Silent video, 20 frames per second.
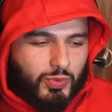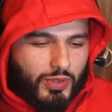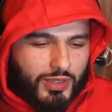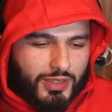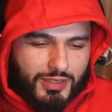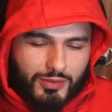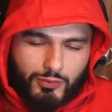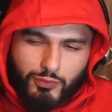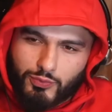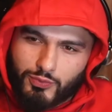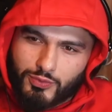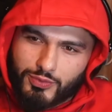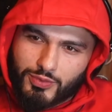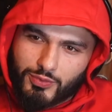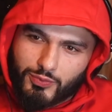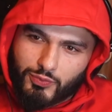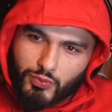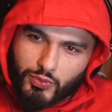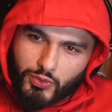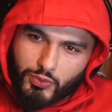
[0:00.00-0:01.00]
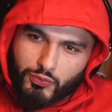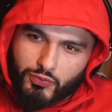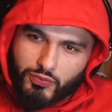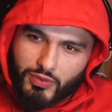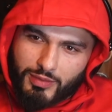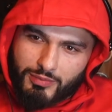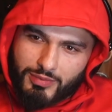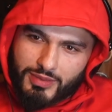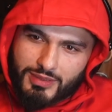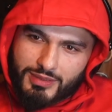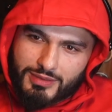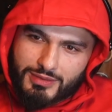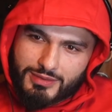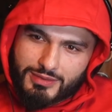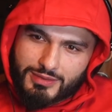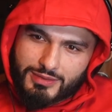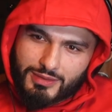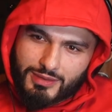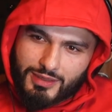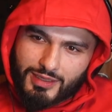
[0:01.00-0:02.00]
of the royal
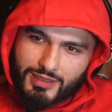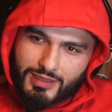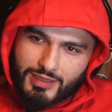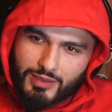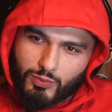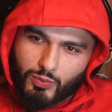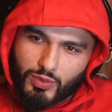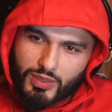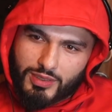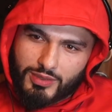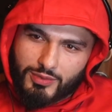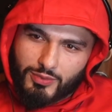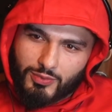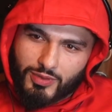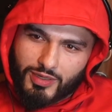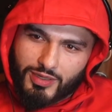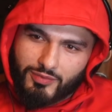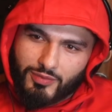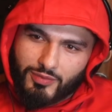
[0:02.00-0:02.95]
family's lady in waiting or whatever.